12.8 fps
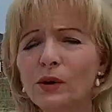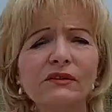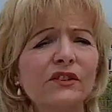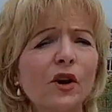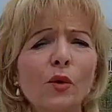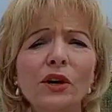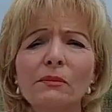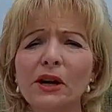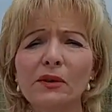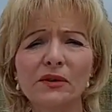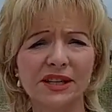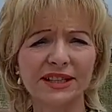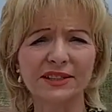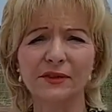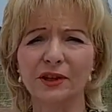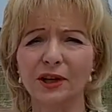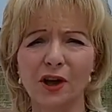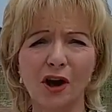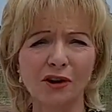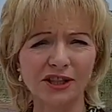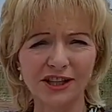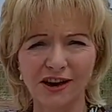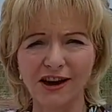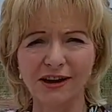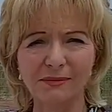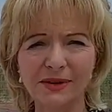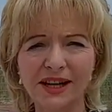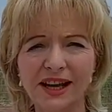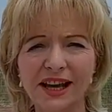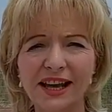We've known about this for a long time.